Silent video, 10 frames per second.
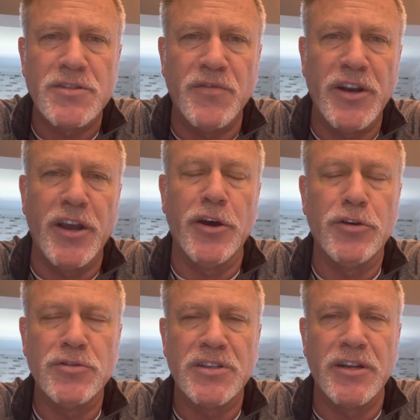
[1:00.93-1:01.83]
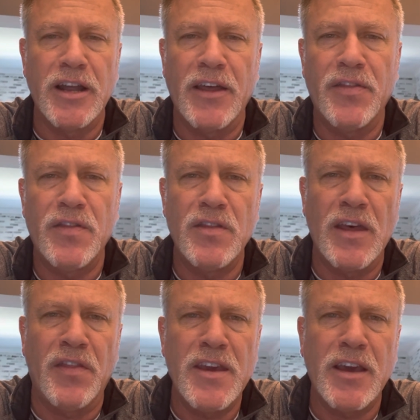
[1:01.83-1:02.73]
some videos and
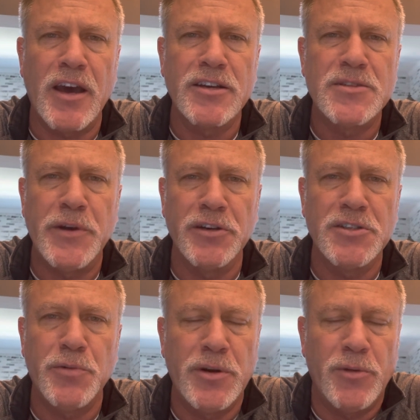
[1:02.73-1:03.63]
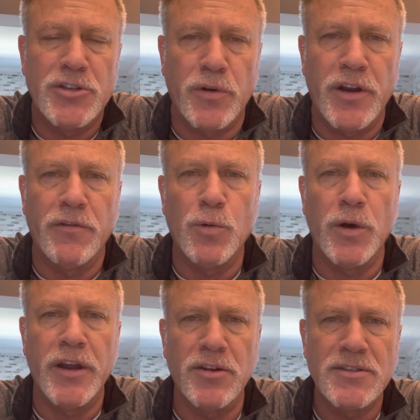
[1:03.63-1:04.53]
I think I experienced pretty much what
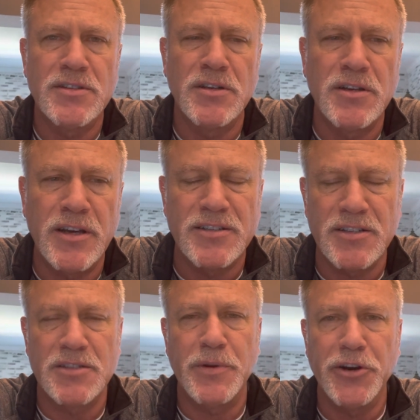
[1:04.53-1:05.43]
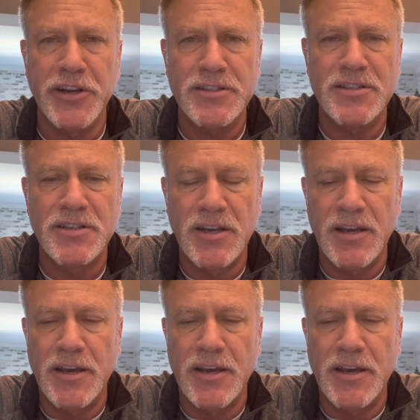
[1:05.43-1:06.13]
everyone else has experienced.